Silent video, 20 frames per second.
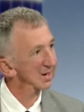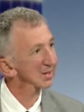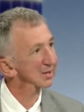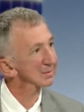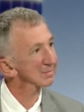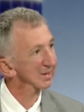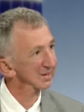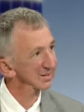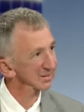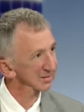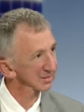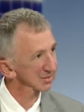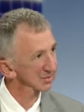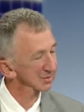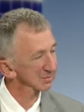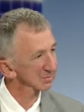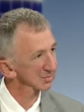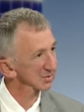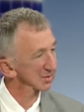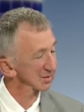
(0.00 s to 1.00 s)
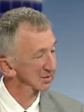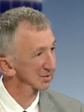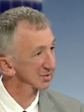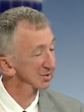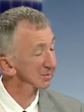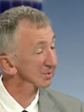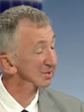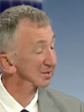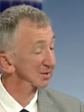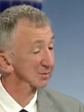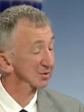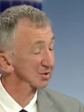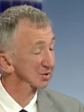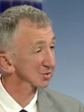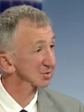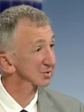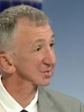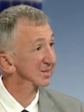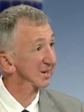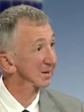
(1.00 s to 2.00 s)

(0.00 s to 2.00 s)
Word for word: other mechanisms that typically we use